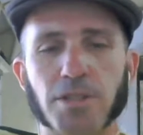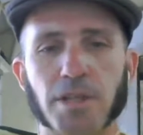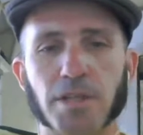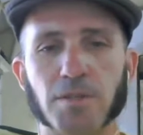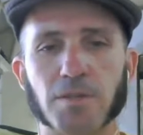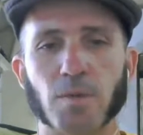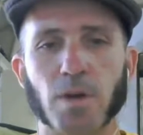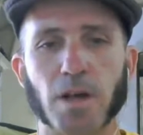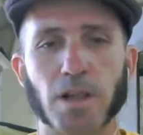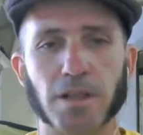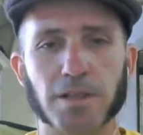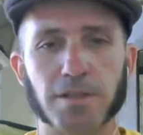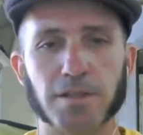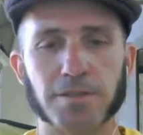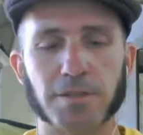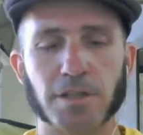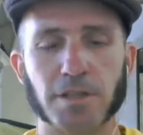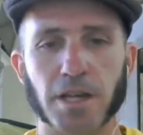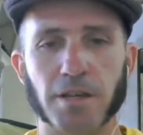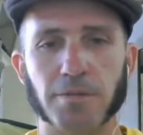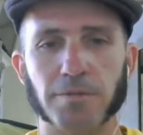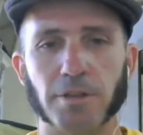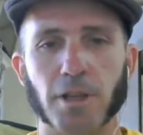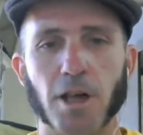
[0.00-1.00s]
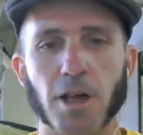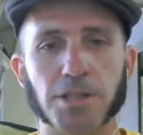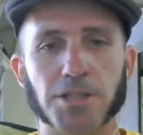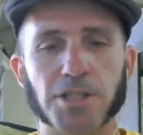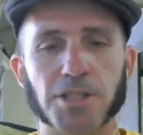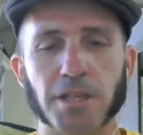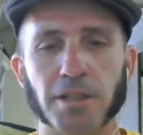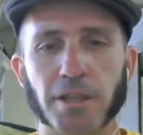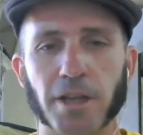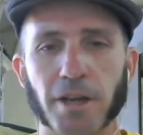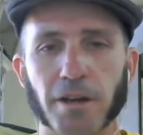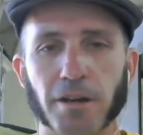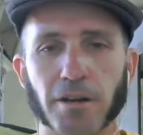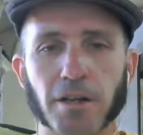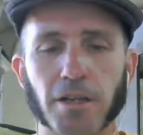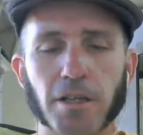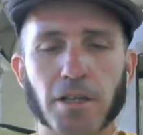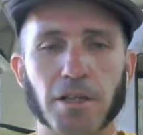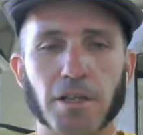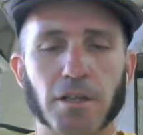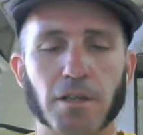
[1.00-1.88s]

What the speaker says: as well as kind of launching their